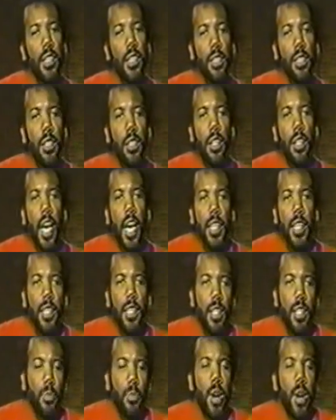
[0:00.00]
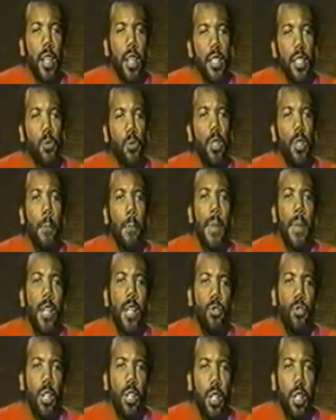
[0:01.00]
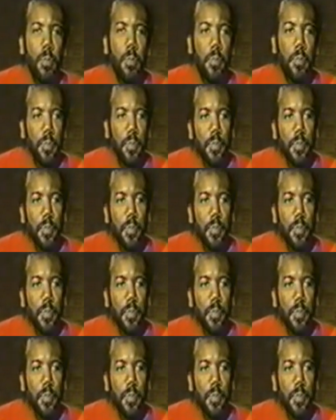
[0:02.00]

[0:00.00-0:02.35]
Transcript: It's a good idea to practice with a metronome